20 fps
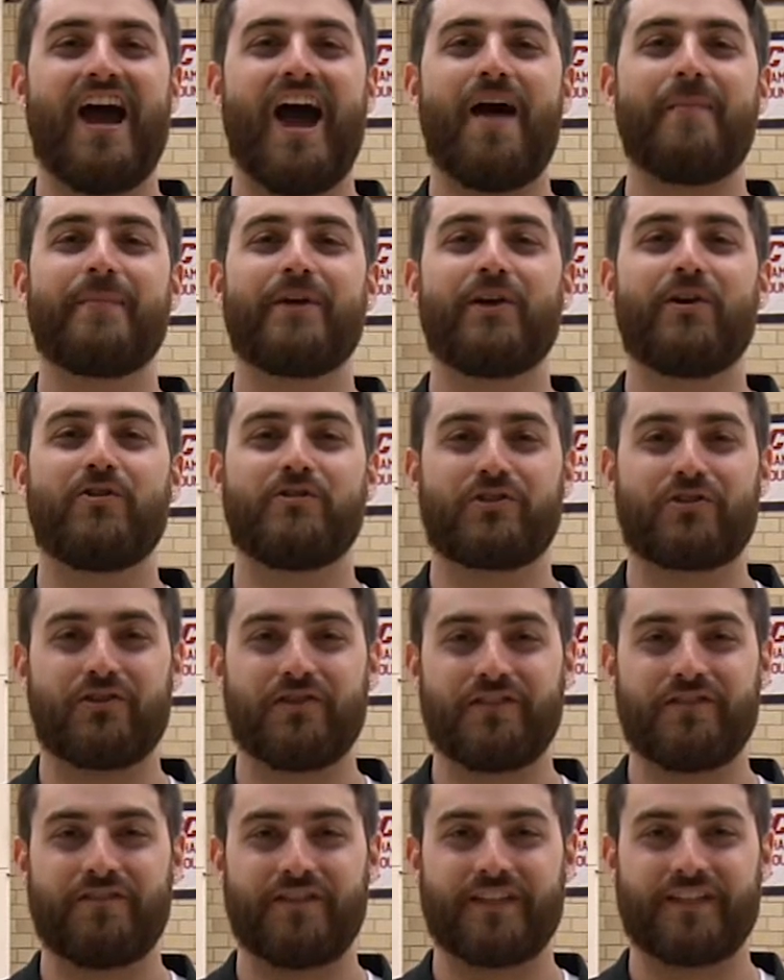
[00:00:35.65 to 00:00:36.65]
I'm your host,
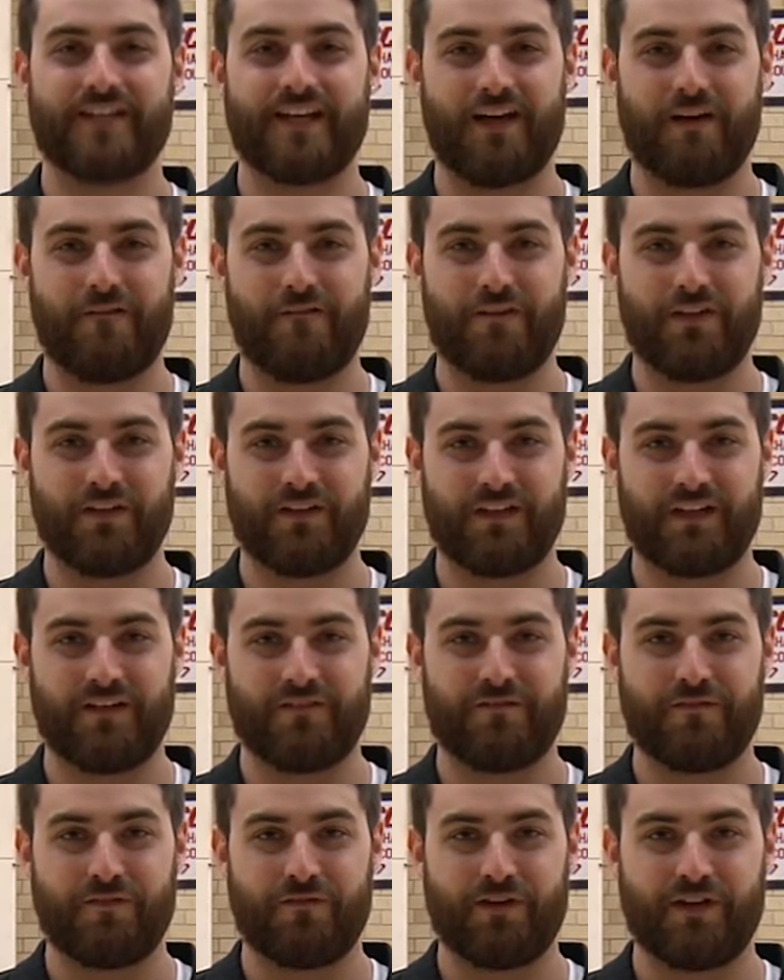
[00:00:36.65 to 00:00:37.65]
Chris Fichtel, filling
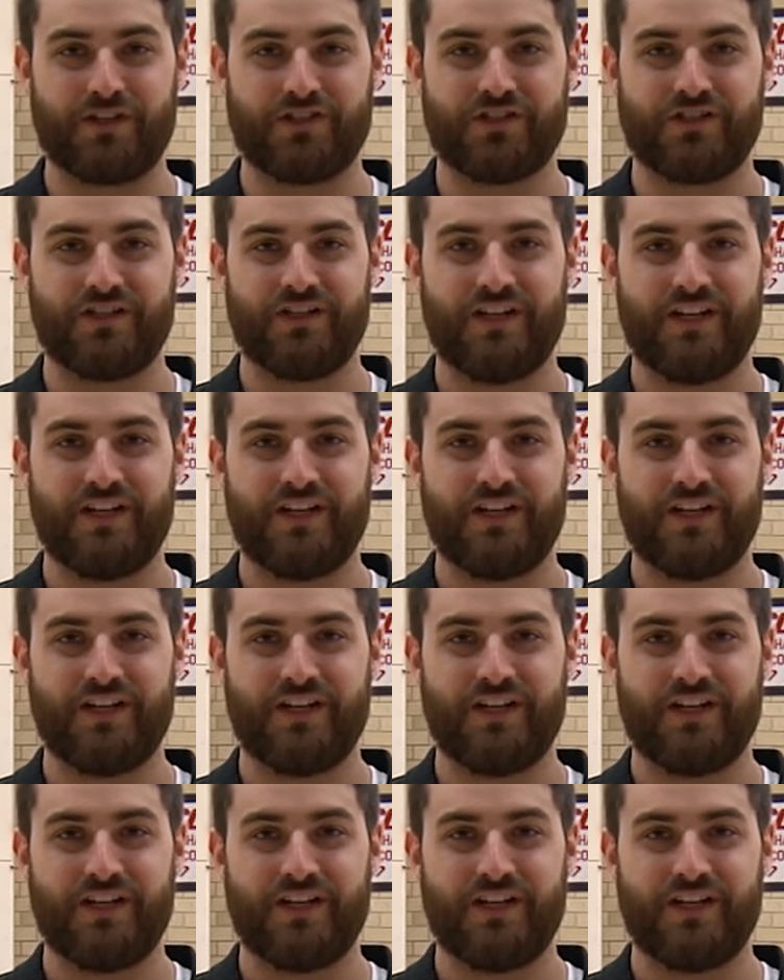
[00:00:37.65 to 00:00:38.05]
in for Rich.